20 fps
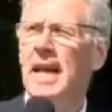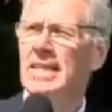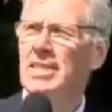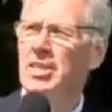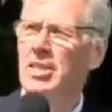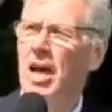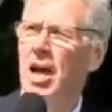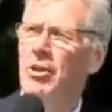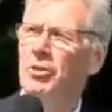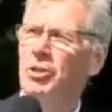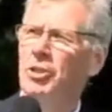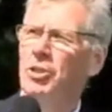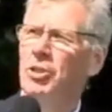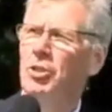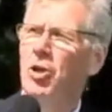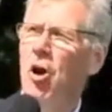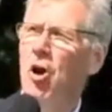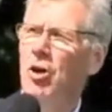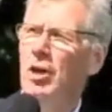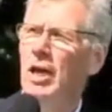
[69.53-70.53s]
is now
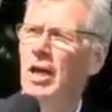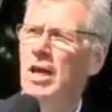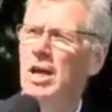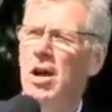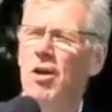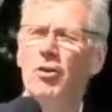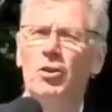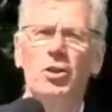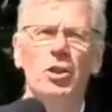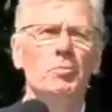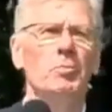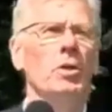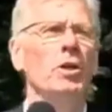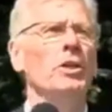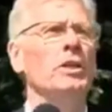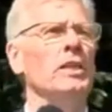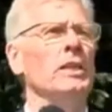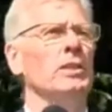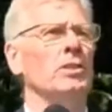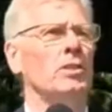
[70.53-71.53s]
stalking our
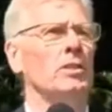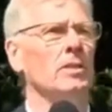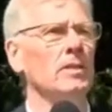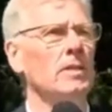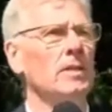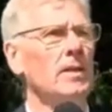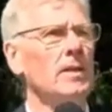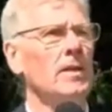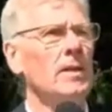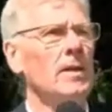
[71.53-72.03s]
communities.